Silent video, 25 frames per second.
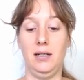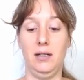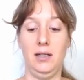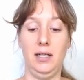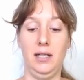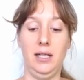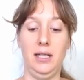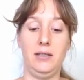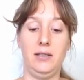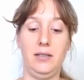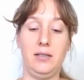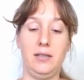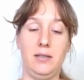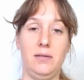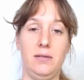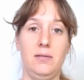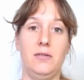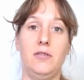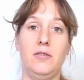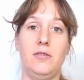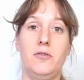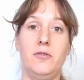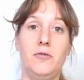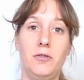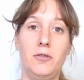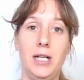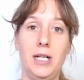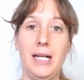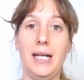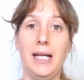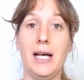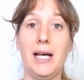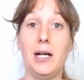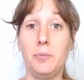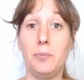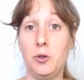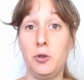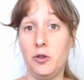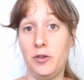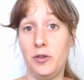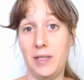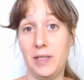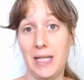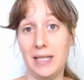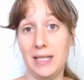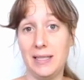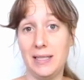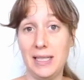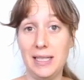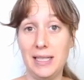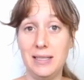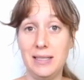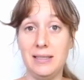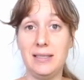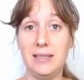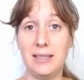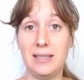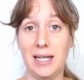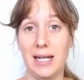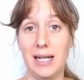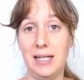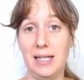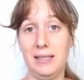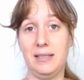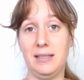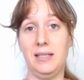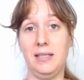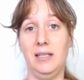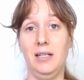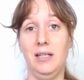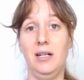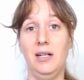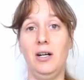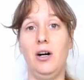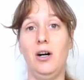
It really helps you to get insight